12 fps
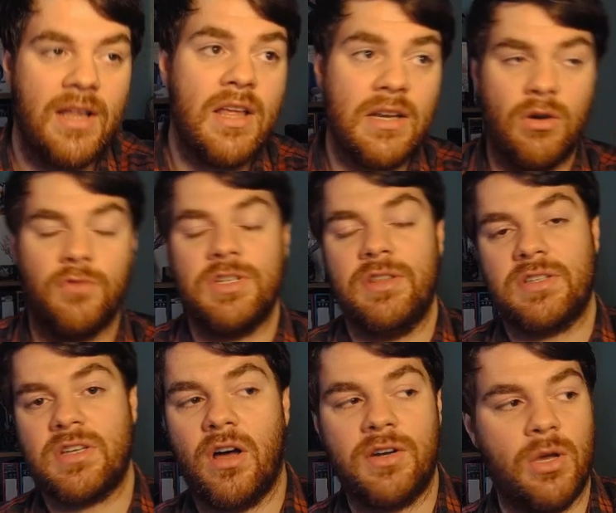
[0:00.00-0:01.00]
Now obviously this
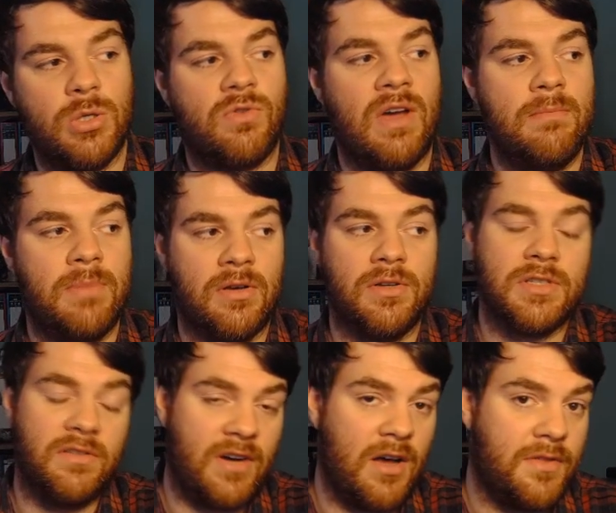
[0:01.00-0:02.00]
card goes great because
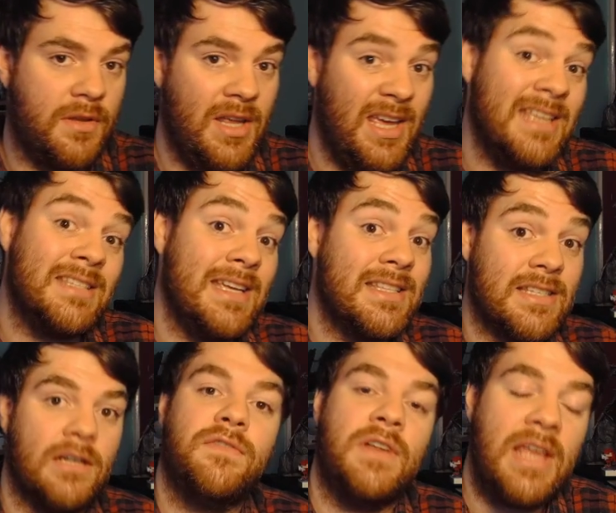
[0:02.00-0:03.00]
Leviathan is
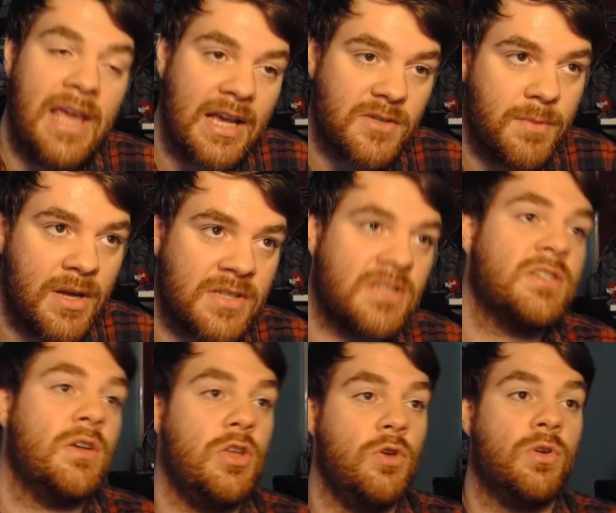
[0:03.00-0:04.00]
itself an EX burst,
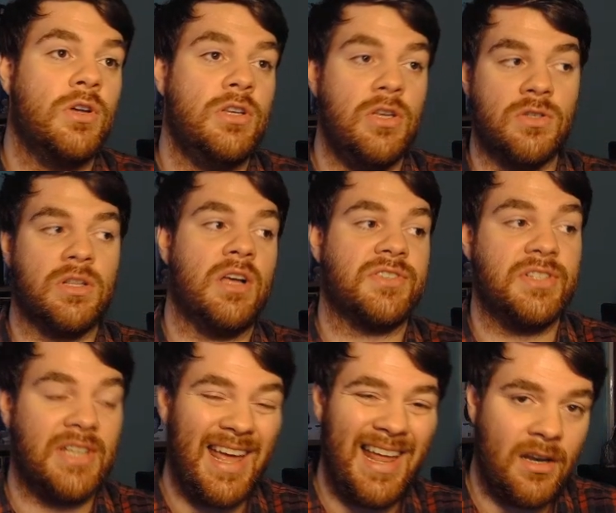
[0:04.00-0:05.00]
so you could use Larsa
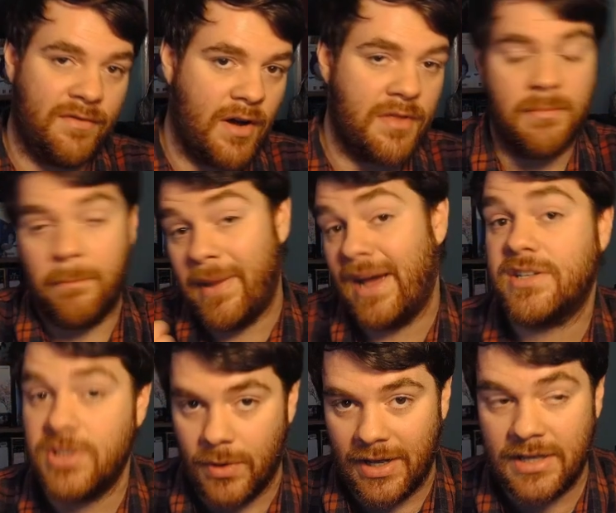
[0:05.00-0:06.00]
to get Leviathan back
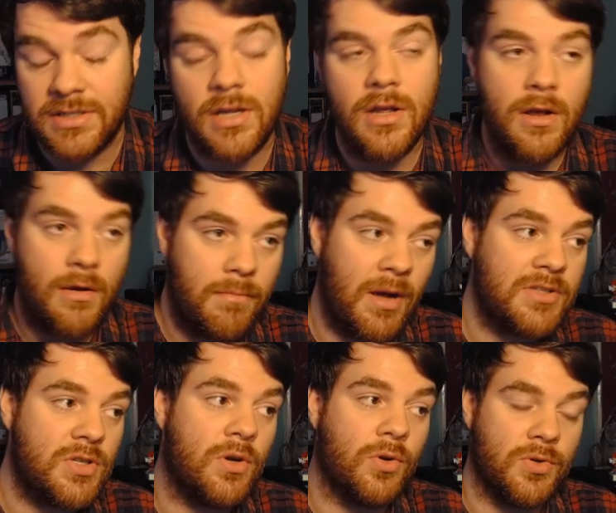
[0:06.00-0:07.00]
to your hand.
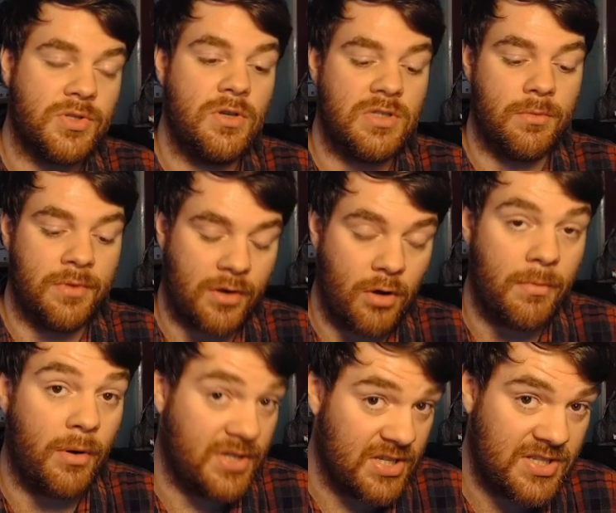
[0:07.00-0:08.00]
But you could also use it with the
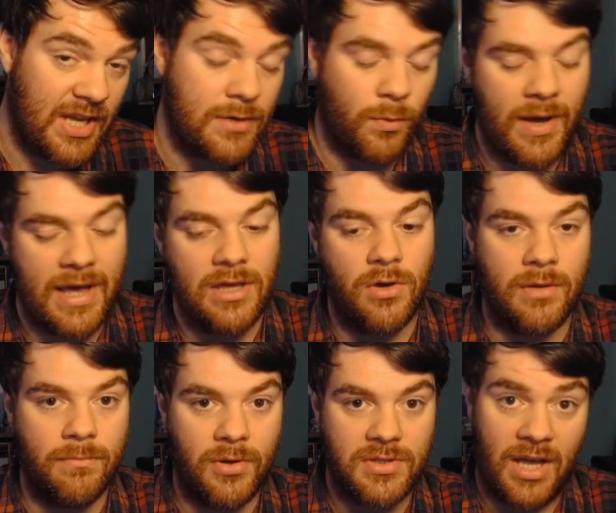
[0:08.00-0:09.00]
combo I just said, where you
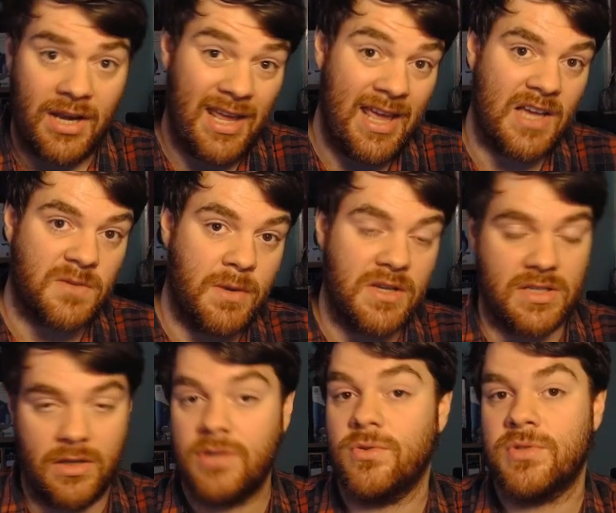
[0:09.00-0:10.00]
can put an EX burst
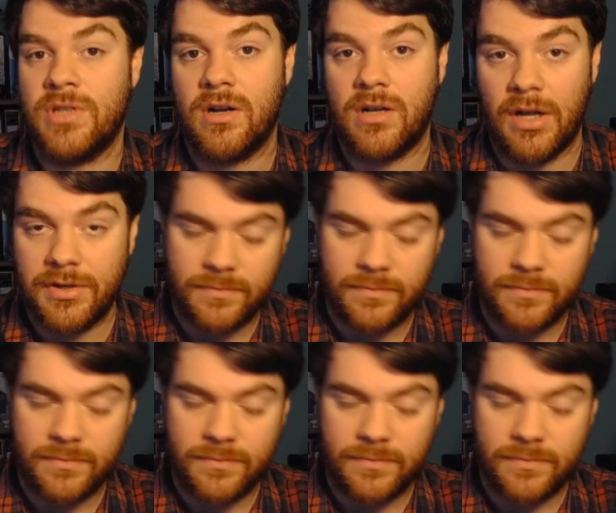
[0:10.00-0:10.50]
light or dark card